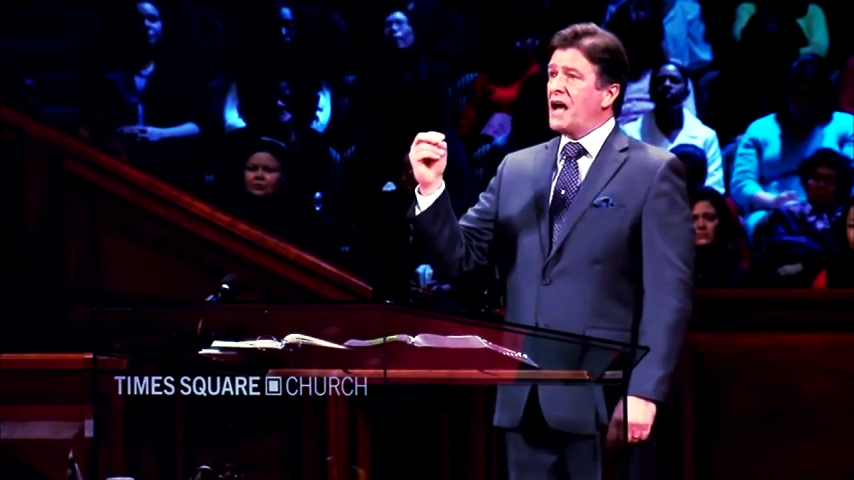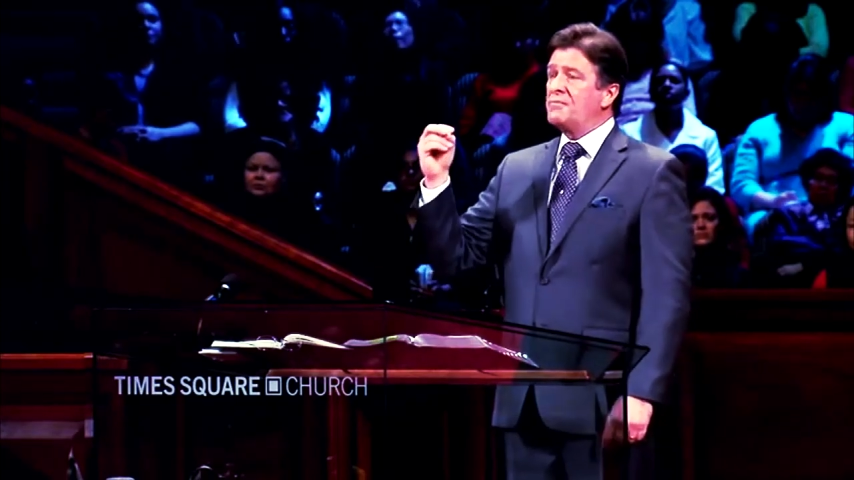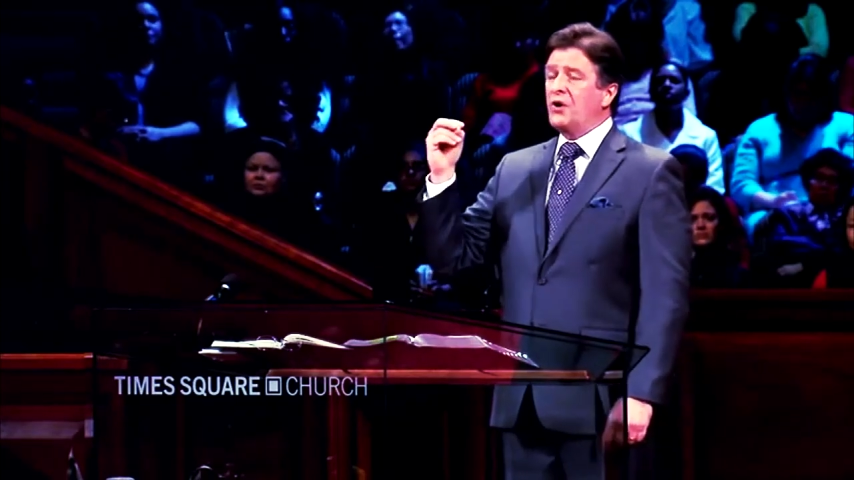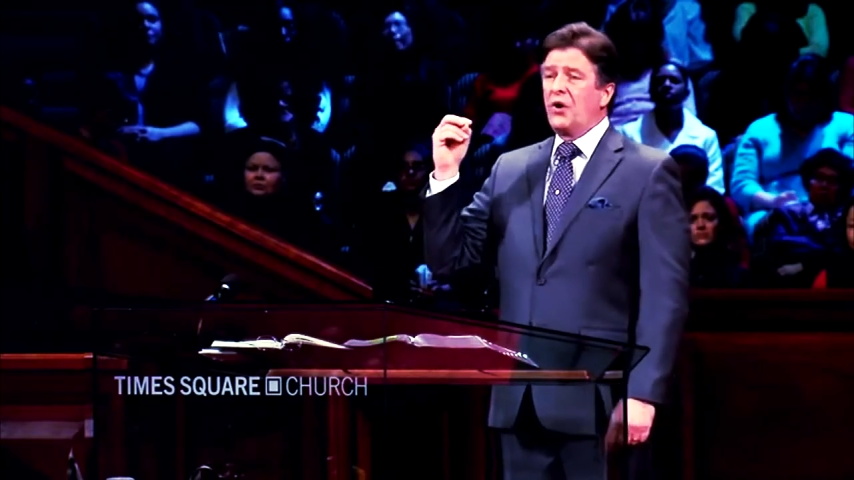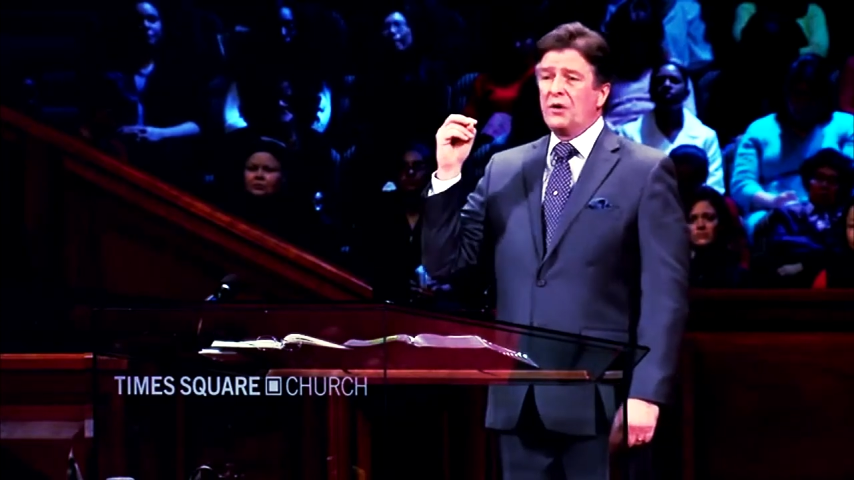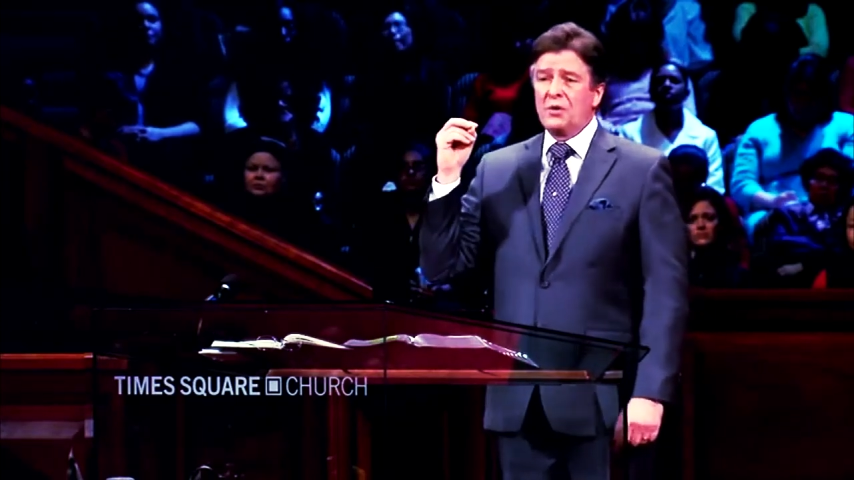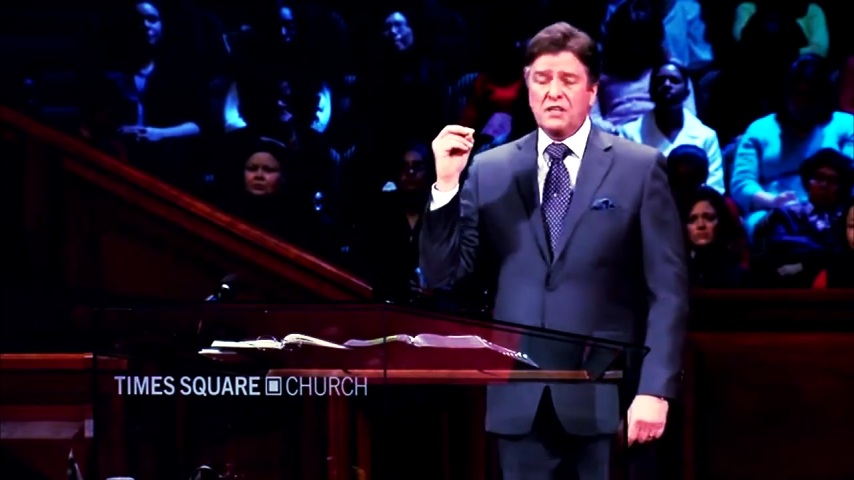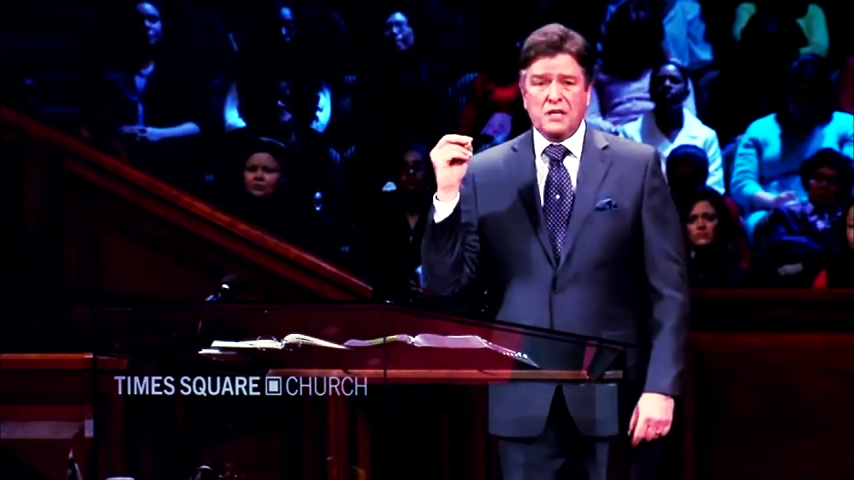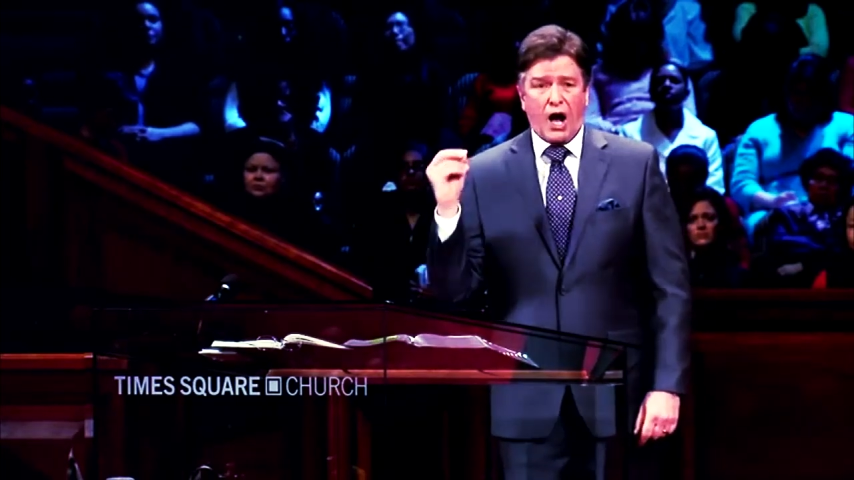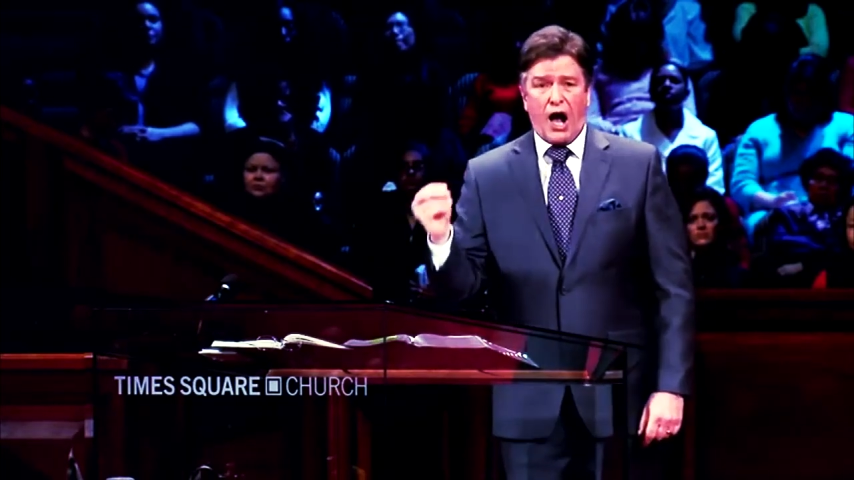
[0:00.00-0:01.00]
I'm going
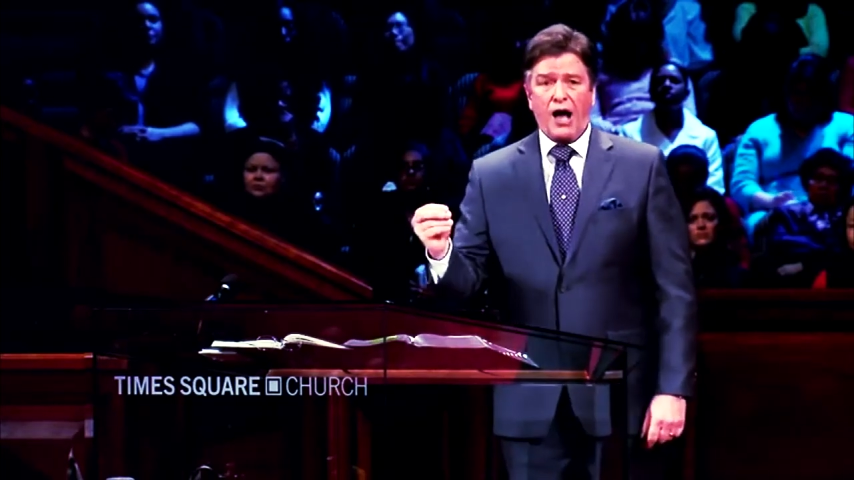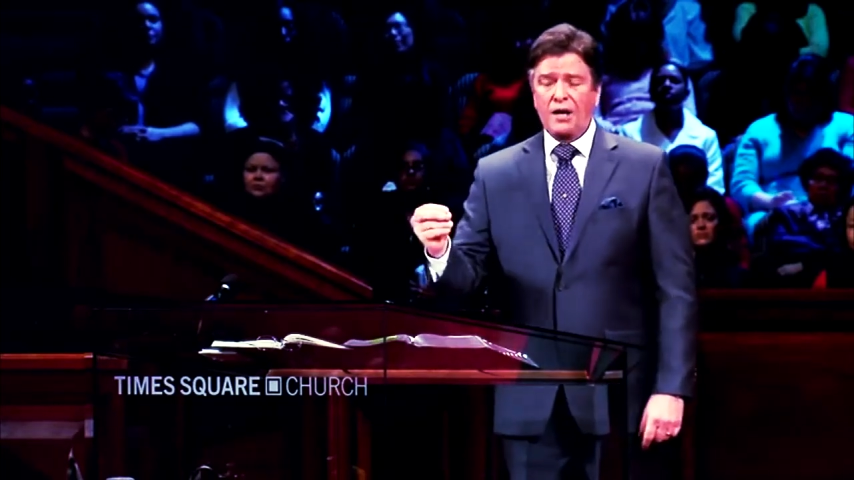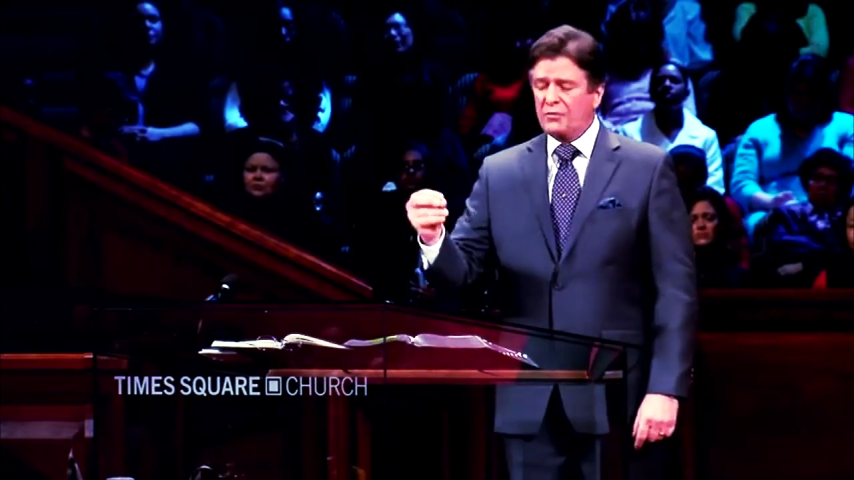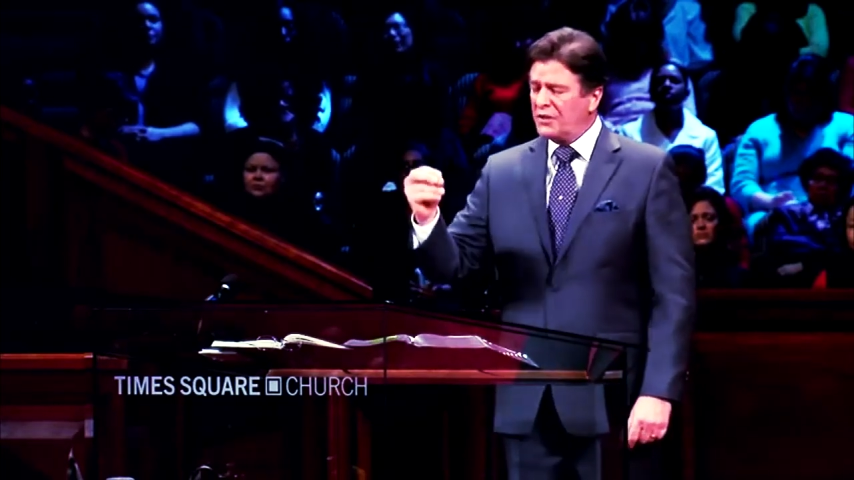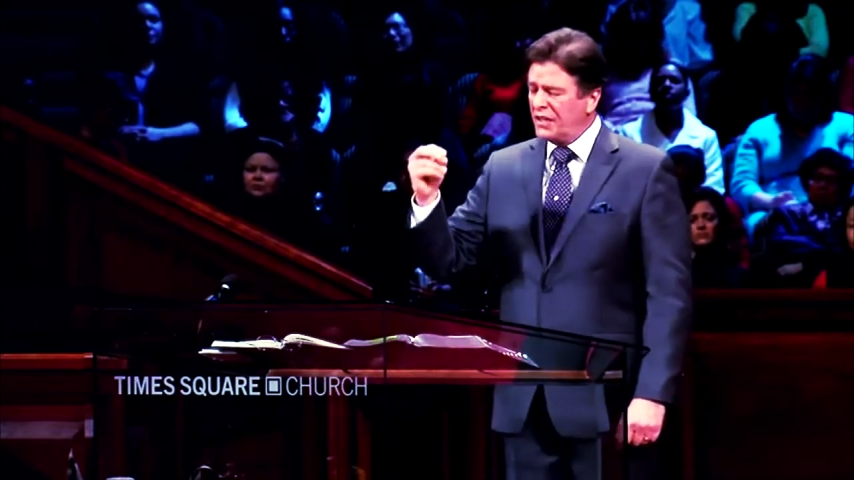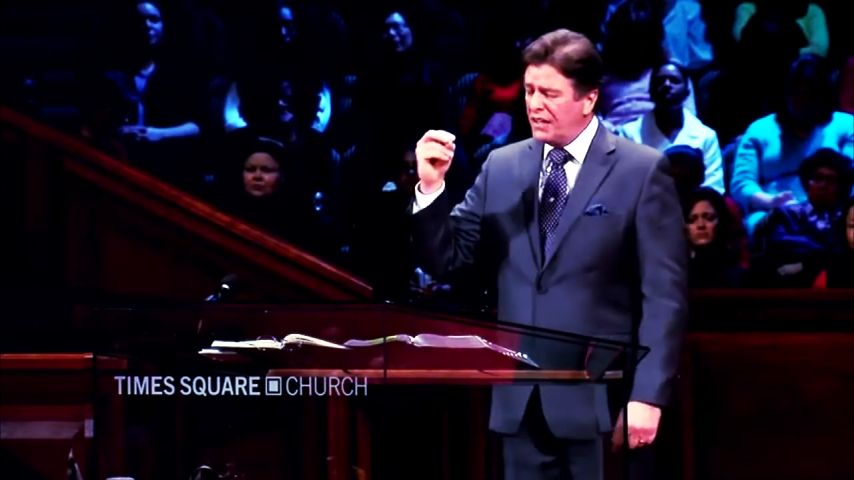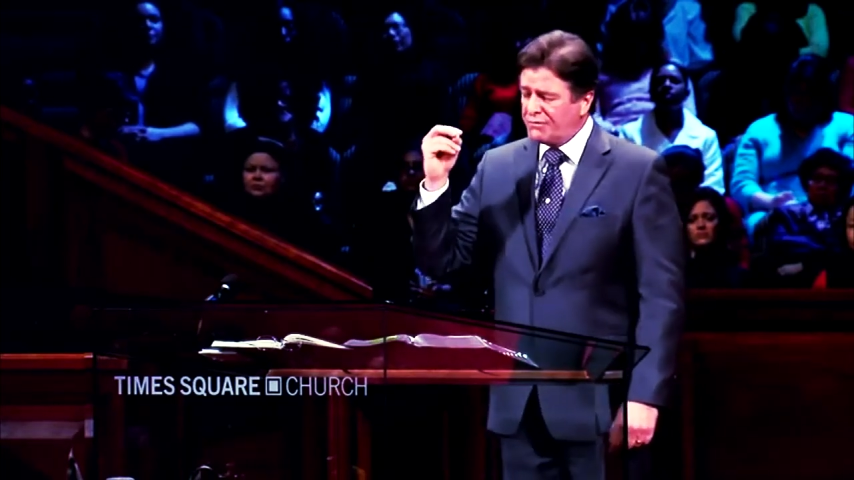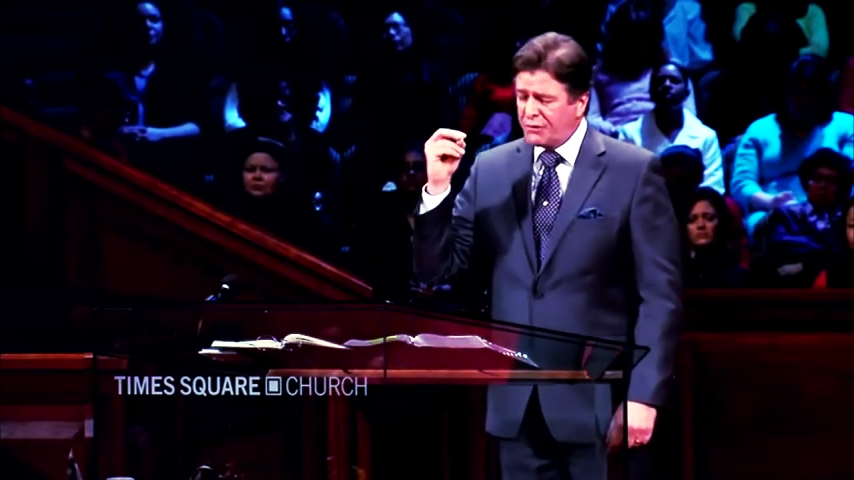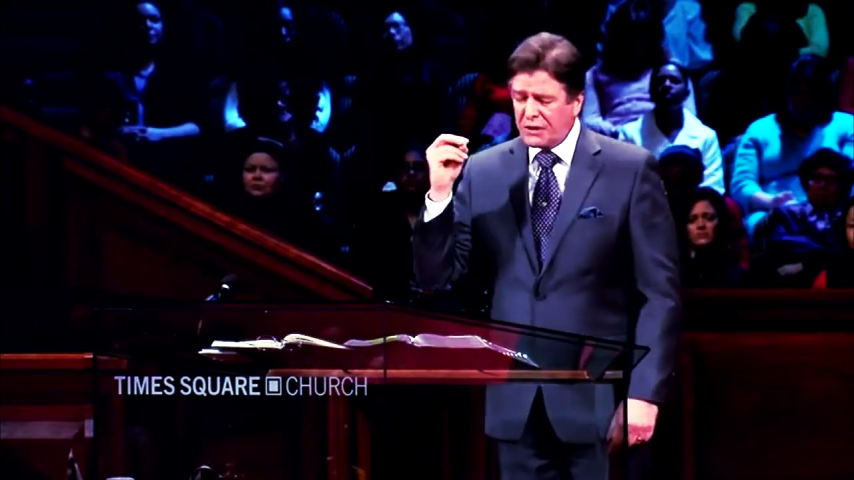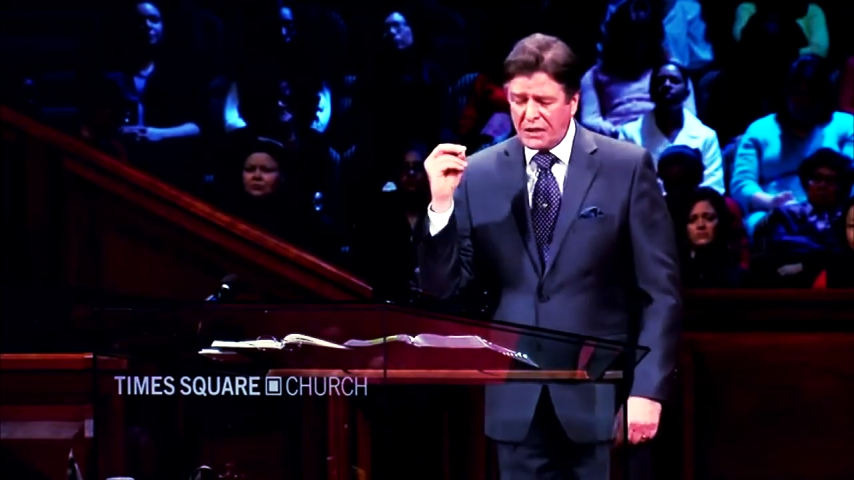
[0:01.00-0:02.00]
with God, I'm going to
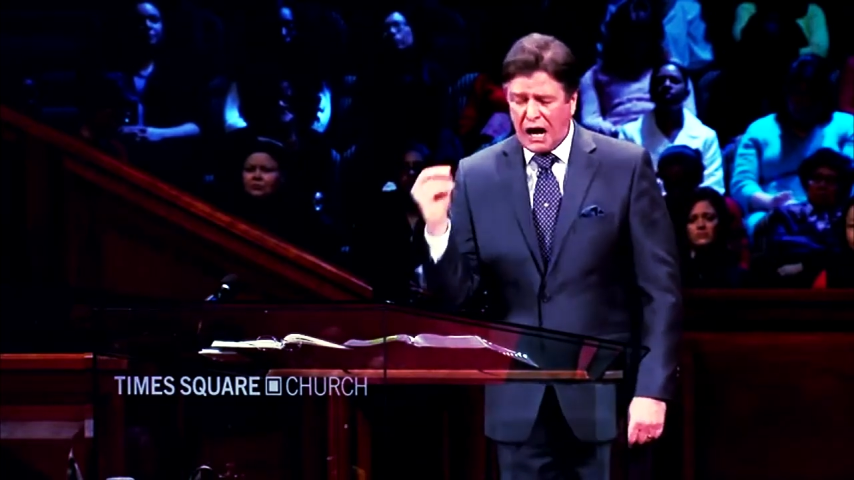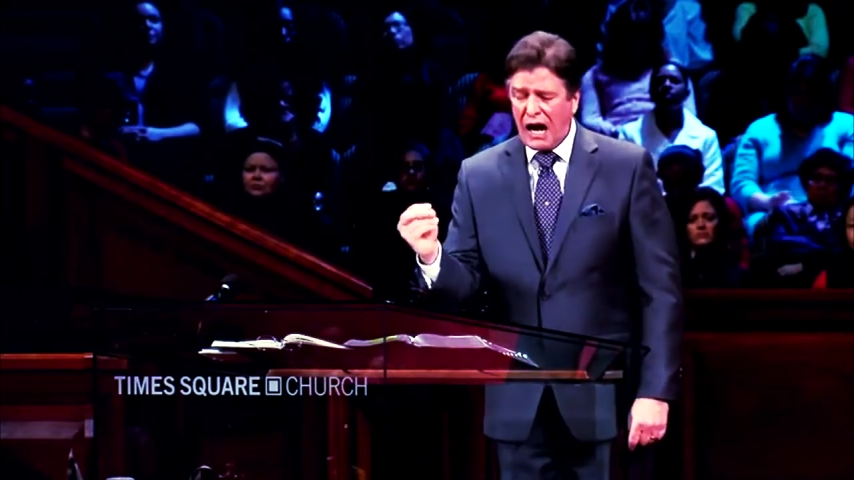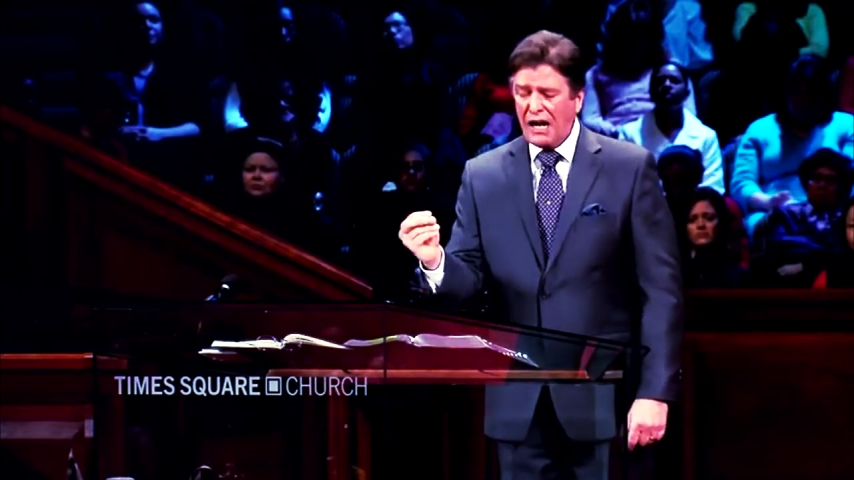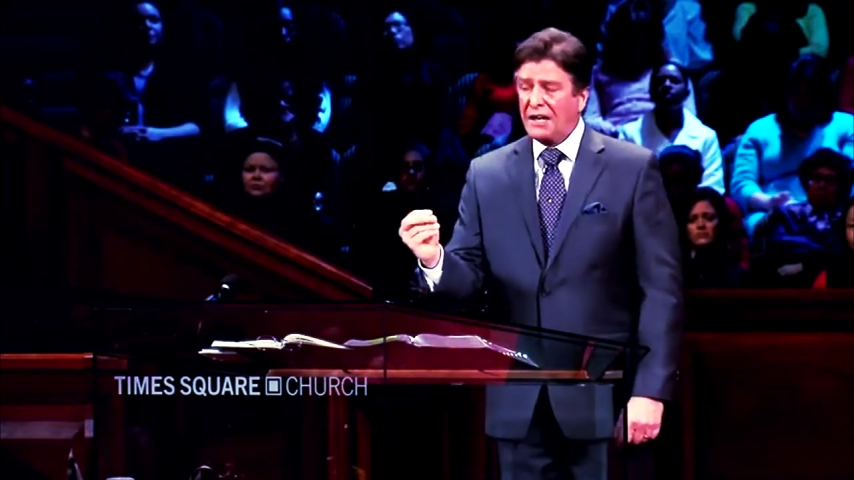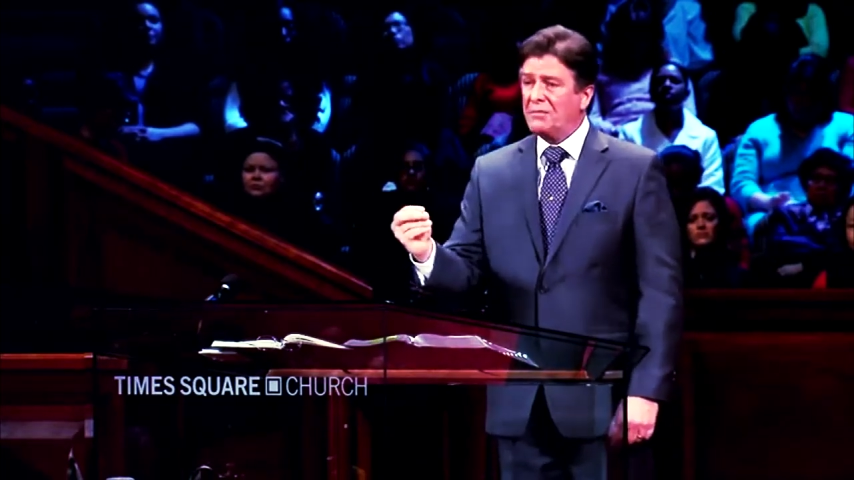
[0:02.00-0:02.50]
live for God,